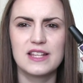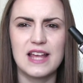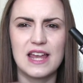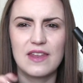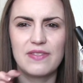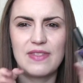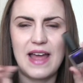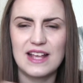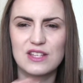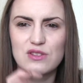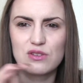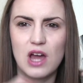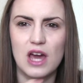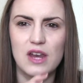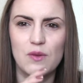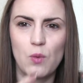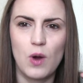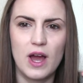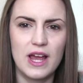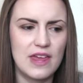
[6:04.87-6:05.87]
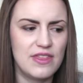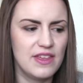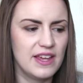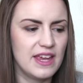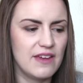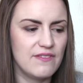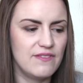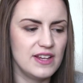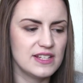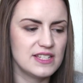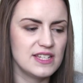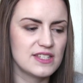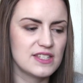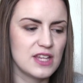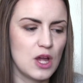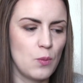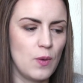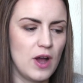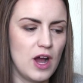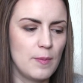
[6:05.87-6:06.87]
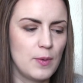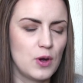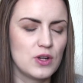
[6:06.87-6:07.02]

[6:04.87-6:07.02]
that's kind of why I think it fits it so well,